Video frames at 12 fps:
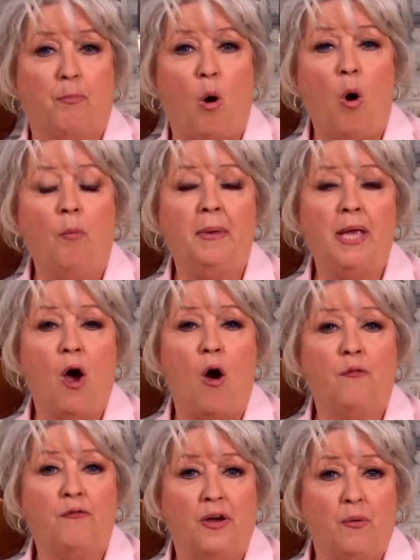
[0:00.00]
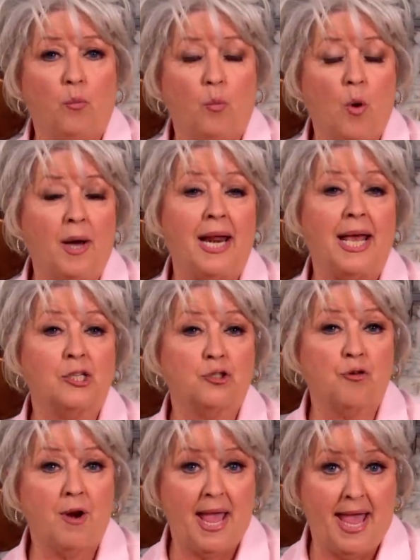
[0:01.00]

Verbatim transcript: boil me off one extra